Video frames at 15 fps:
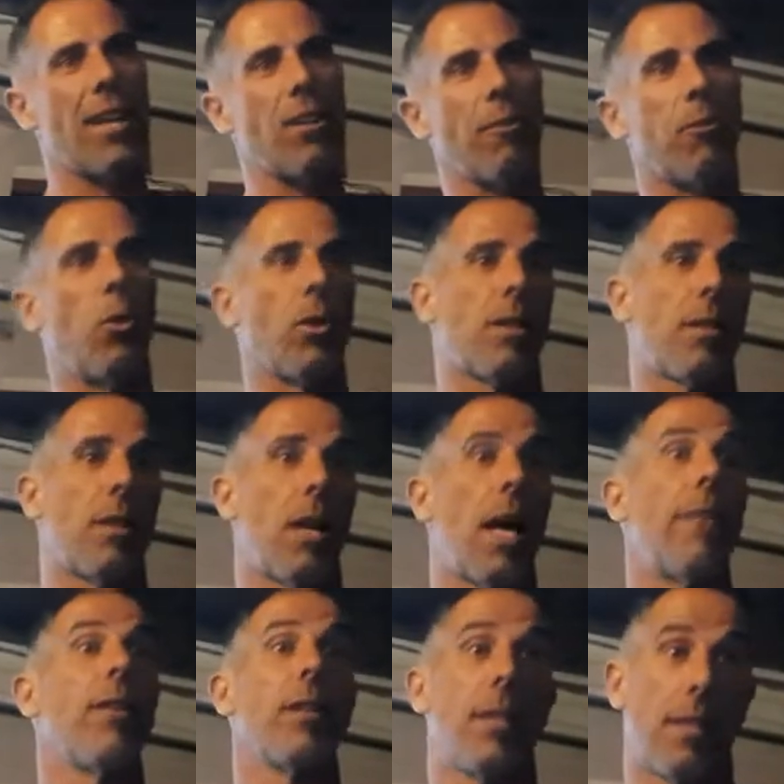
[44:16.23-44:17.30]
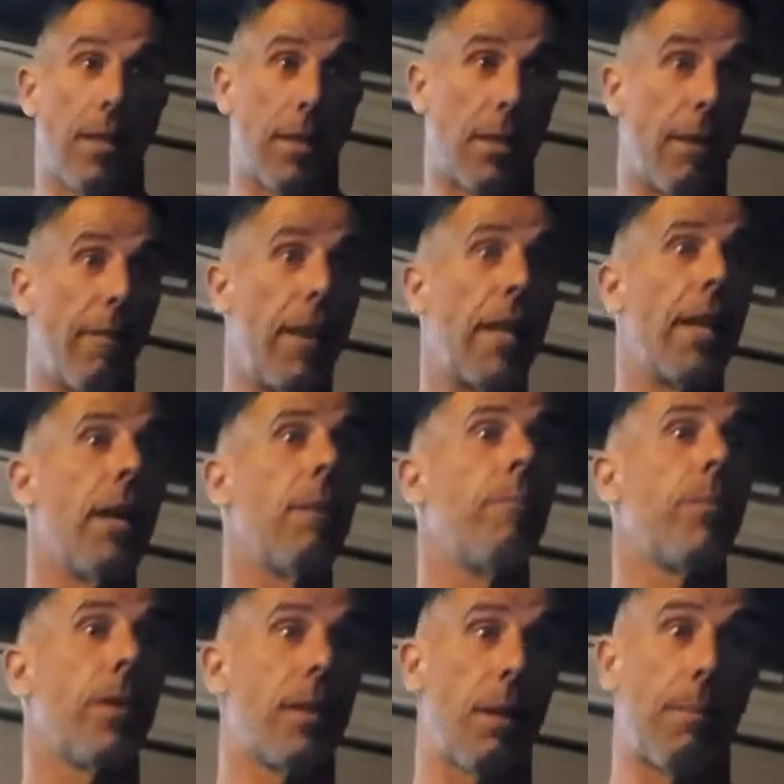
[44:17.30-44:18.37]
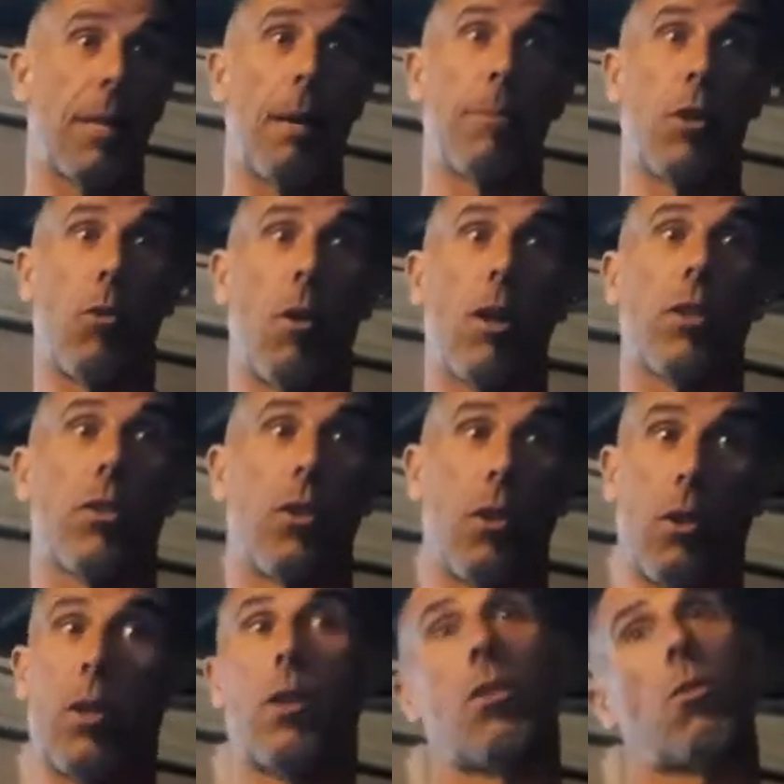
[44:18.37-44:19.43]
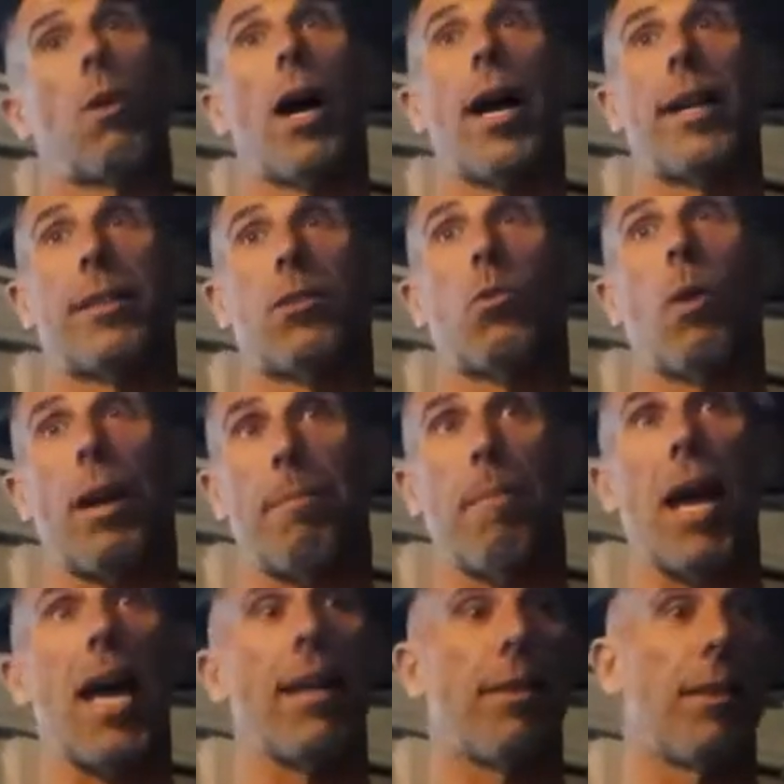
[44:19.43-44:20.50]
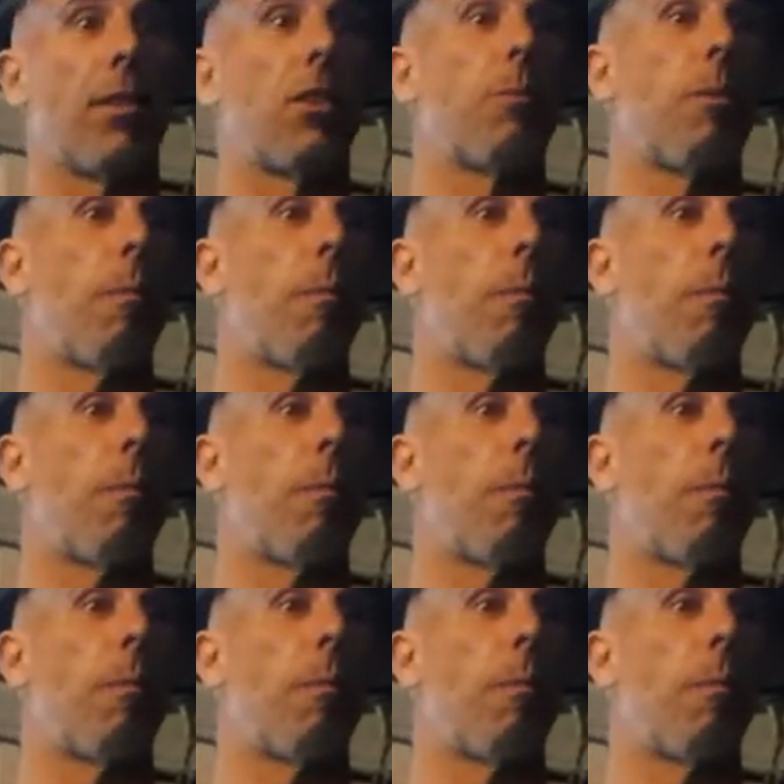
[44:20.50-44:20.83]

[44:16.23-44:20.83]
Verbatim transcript: And of course, and this is in Slovenia. Sometimes the rocks look wide white mad.